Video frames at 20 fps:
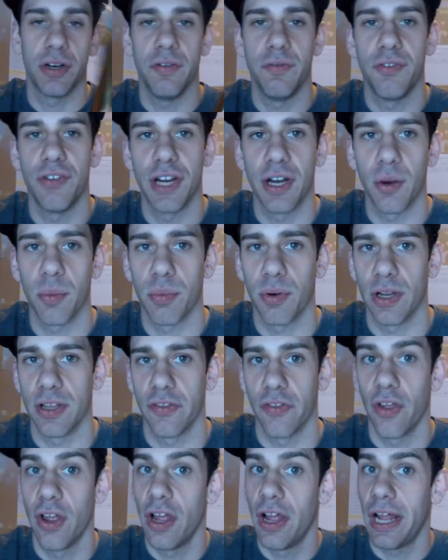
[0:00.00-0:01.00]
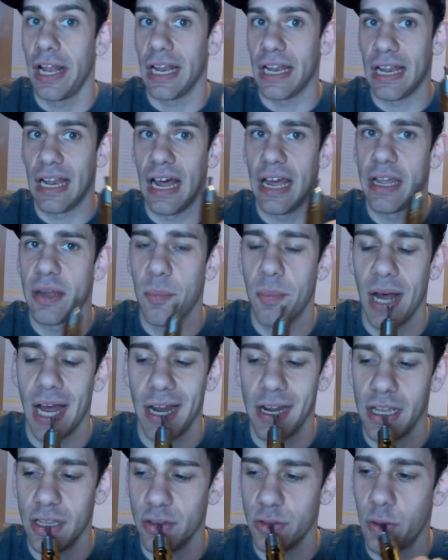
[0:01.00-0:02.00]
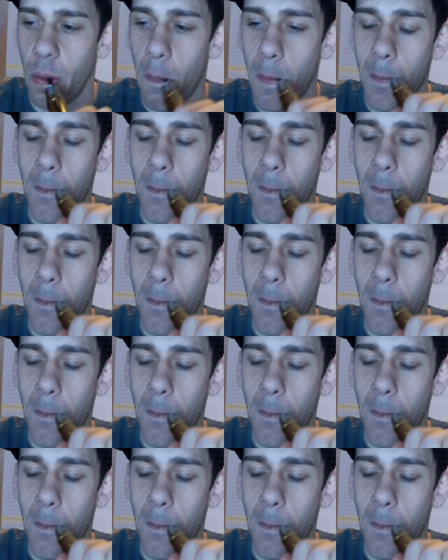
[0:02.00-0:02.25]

in fingerprints like mine is.